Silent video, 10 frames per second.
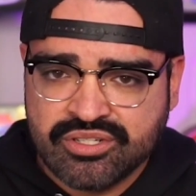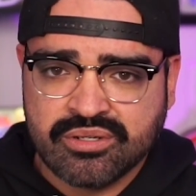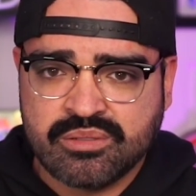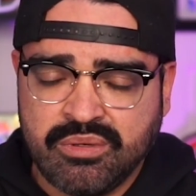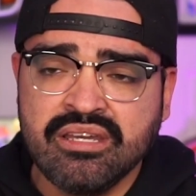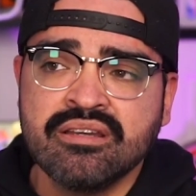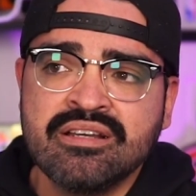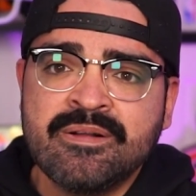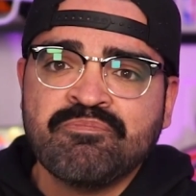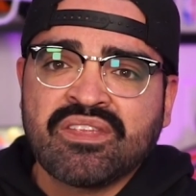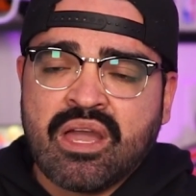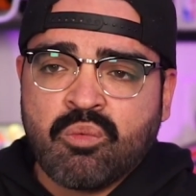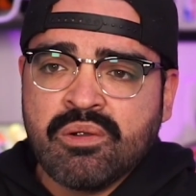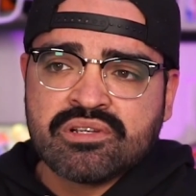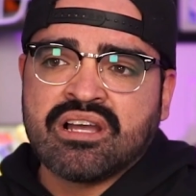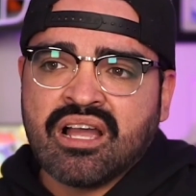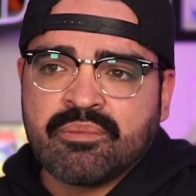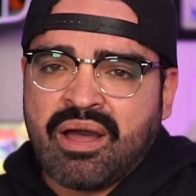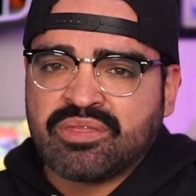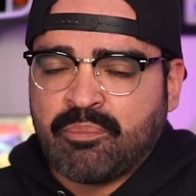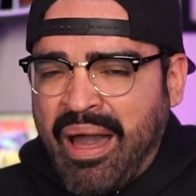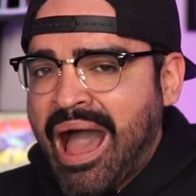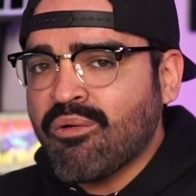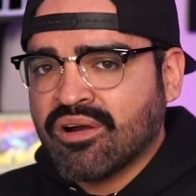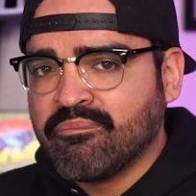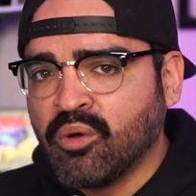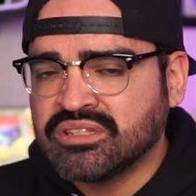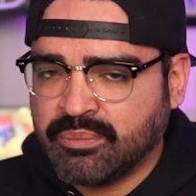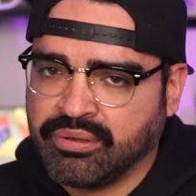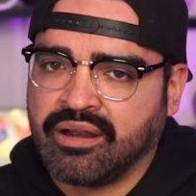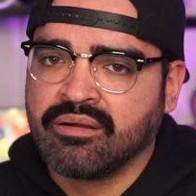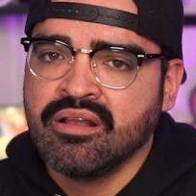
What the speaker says: so to speak, and we were talking about the power of multiplayer.